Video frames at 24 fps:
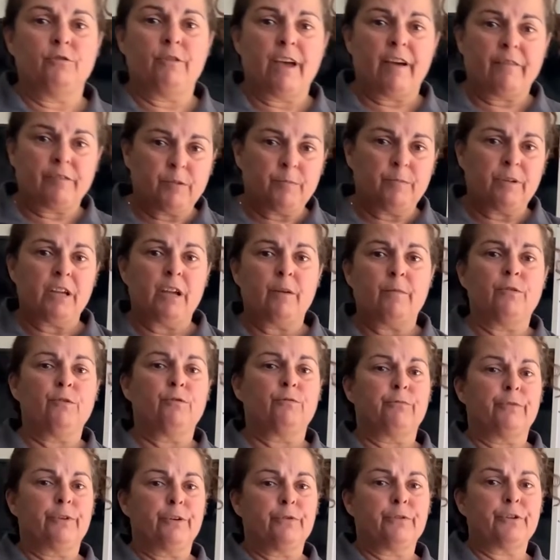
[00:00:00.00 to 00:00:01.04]
you have to be able
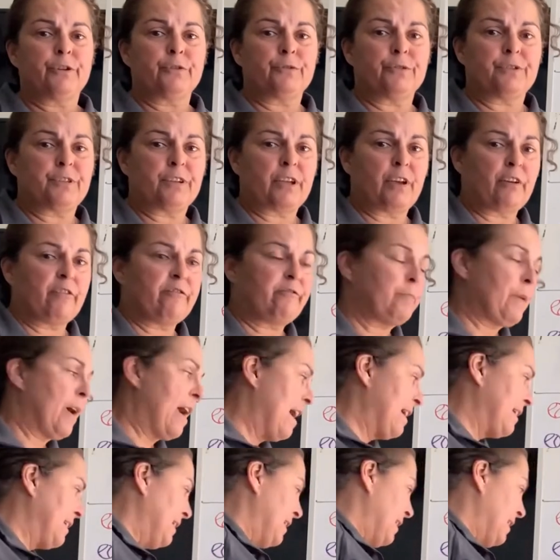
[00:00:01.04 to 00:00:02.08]
to reel yourself back